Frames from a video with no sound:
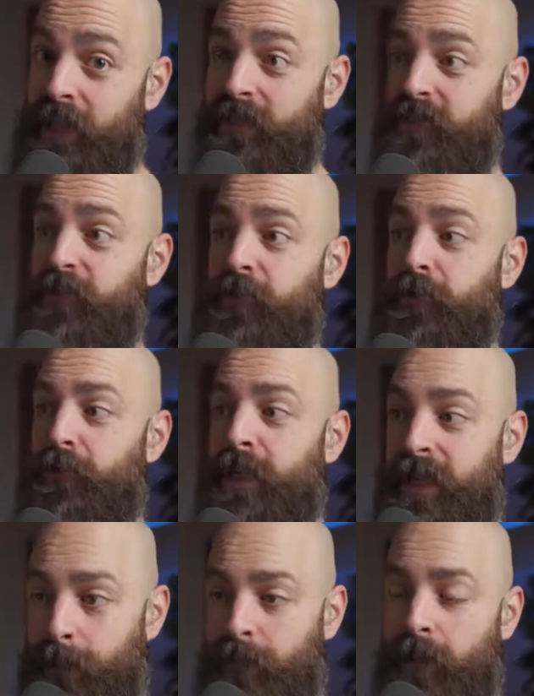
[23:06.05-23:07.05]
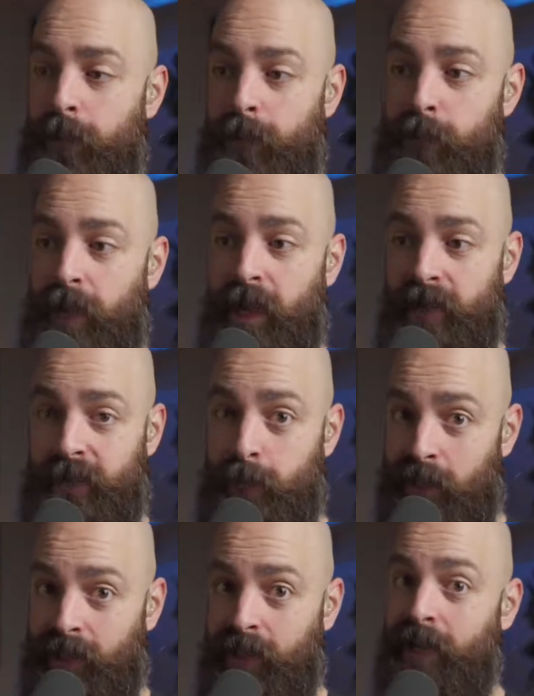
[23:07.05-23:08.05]
is to manipulate people out of
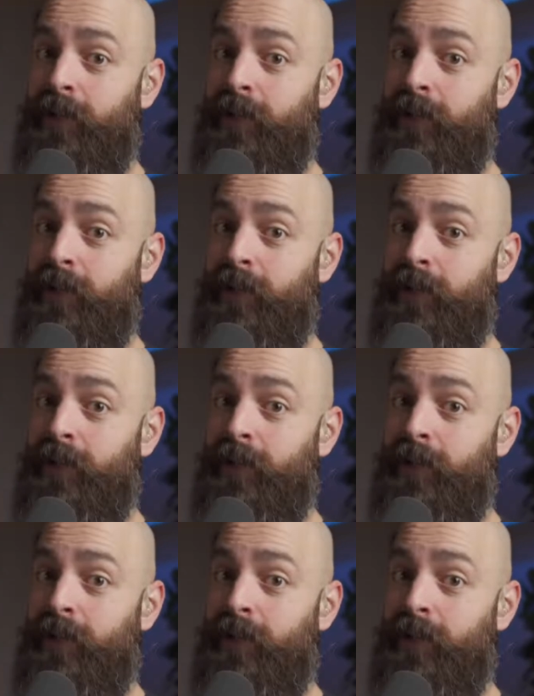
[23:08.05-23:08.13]
money.